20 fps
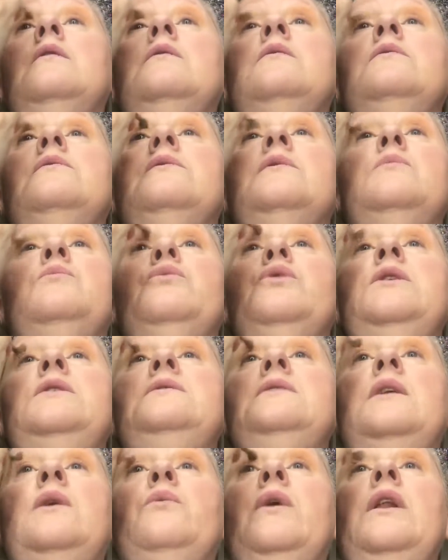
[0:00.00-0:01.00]
For some
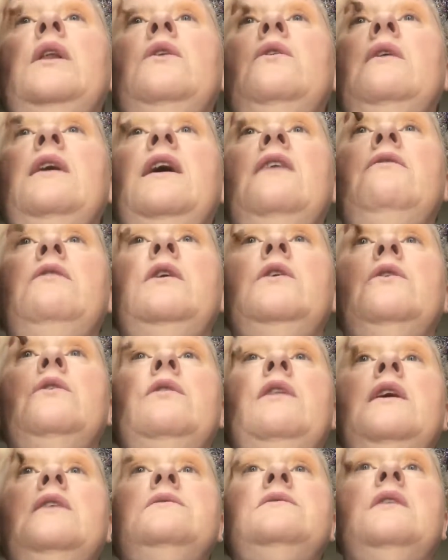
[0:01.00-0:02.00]
reason I went a little heavier
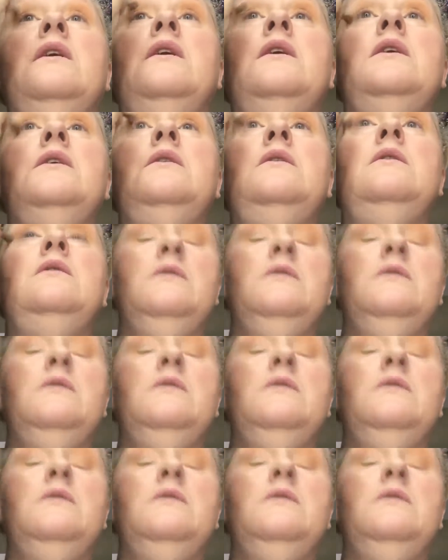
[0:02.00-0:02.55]
on that side.